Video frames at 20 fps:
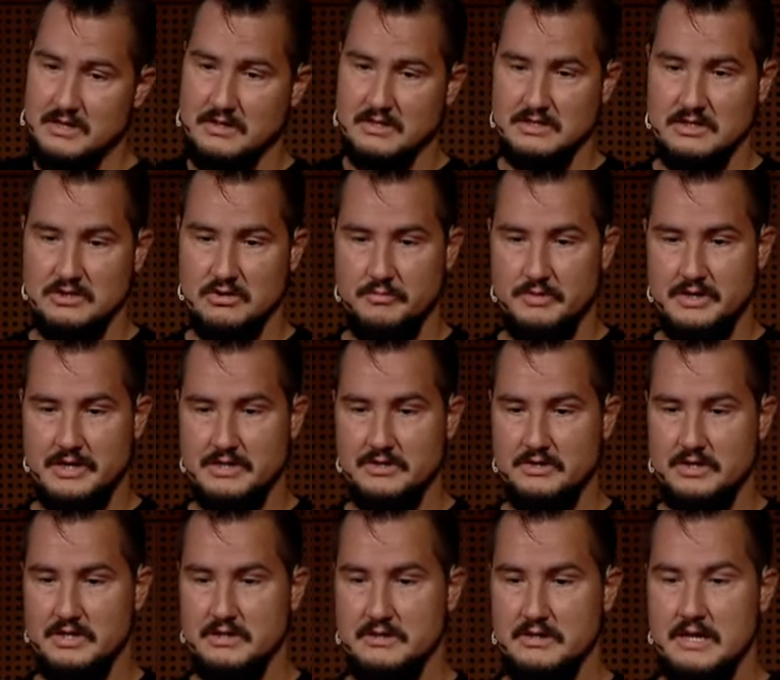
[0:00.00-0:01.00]
and the denominator
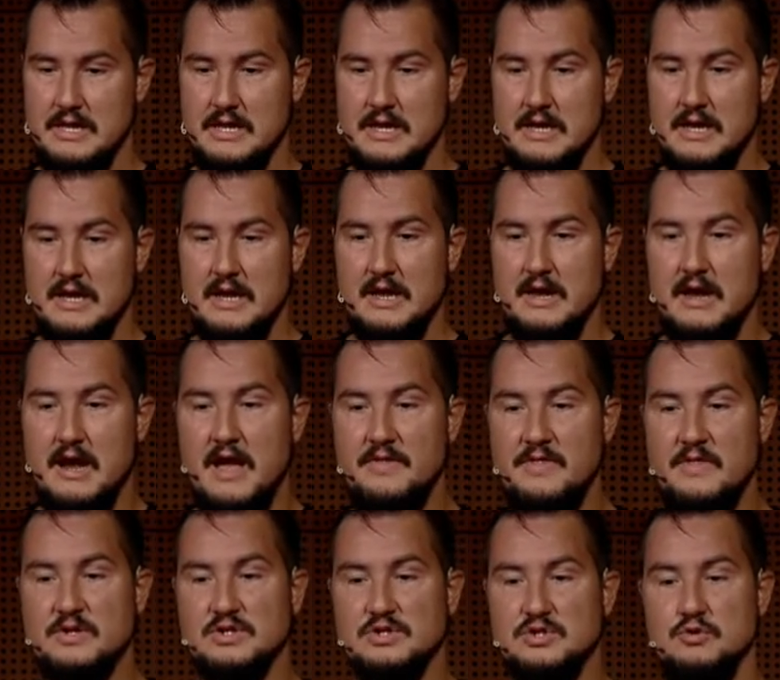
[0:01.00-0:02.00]
here. And
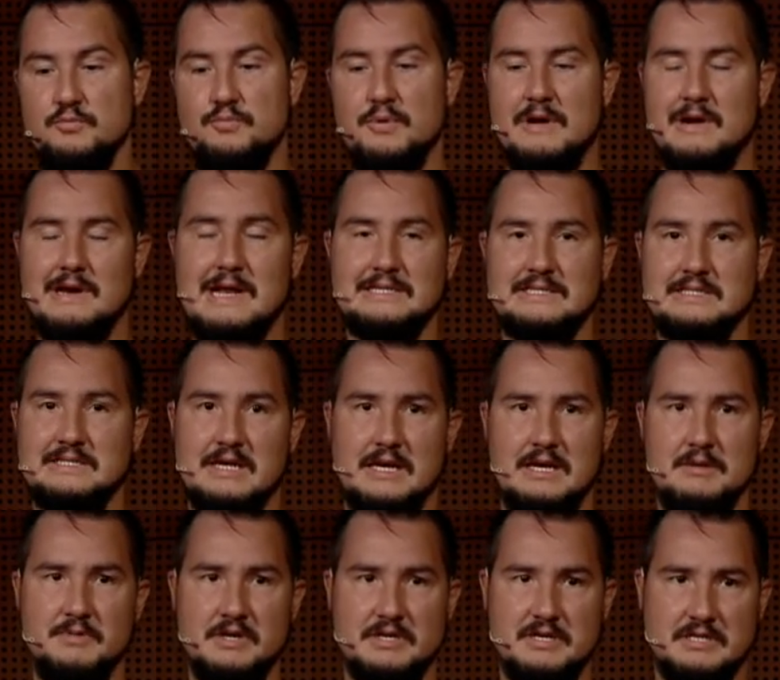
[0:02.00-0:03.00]
that the superclasses are
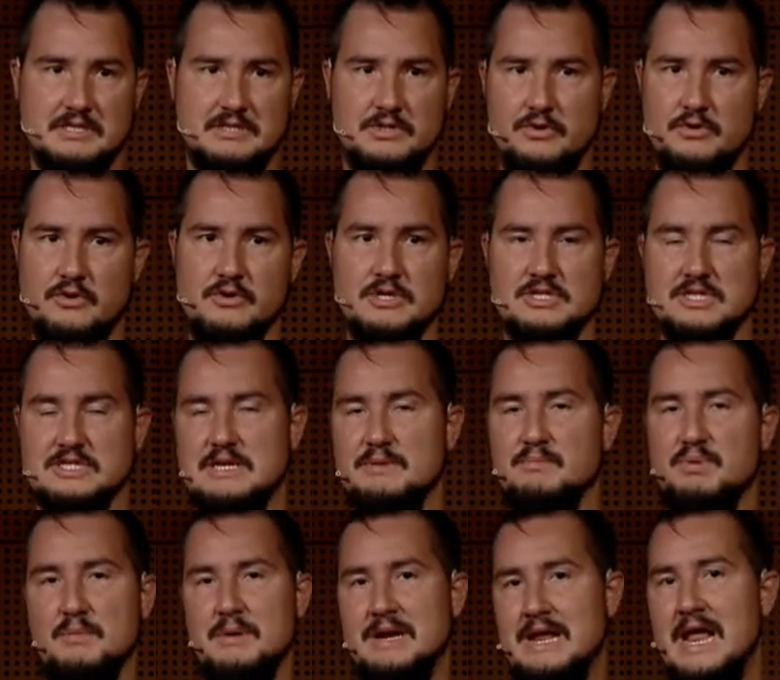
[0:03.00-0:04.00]
limited, so you cannot just
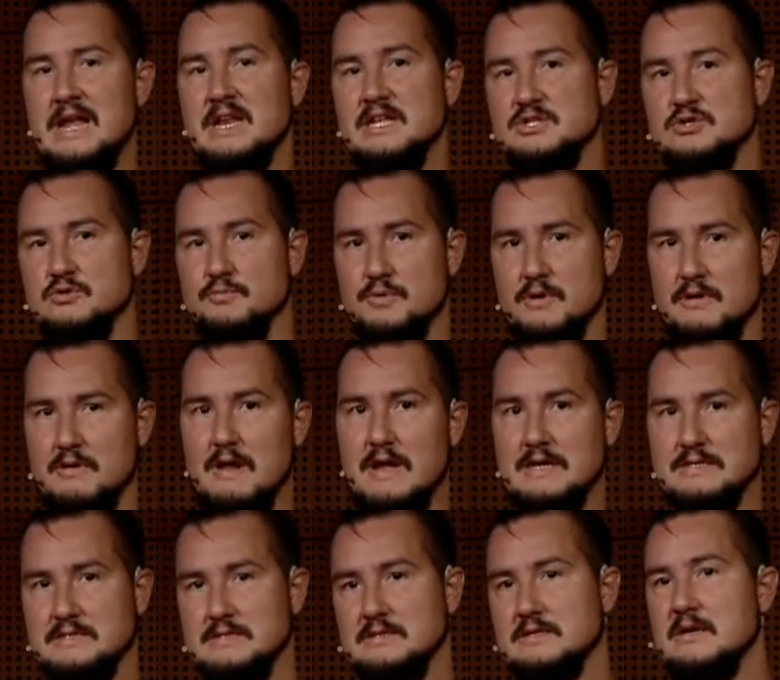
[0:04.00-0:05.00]
implement any
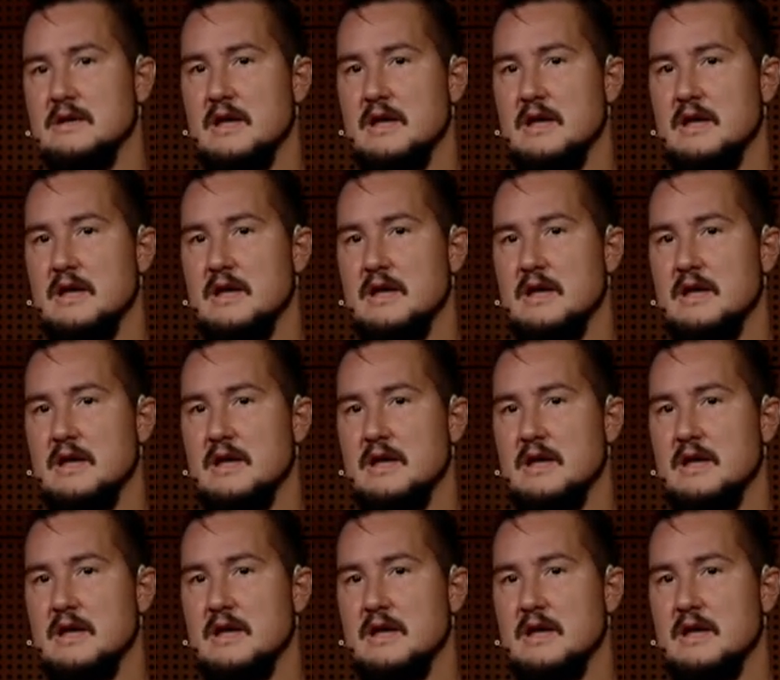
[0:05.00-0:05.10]
superclass.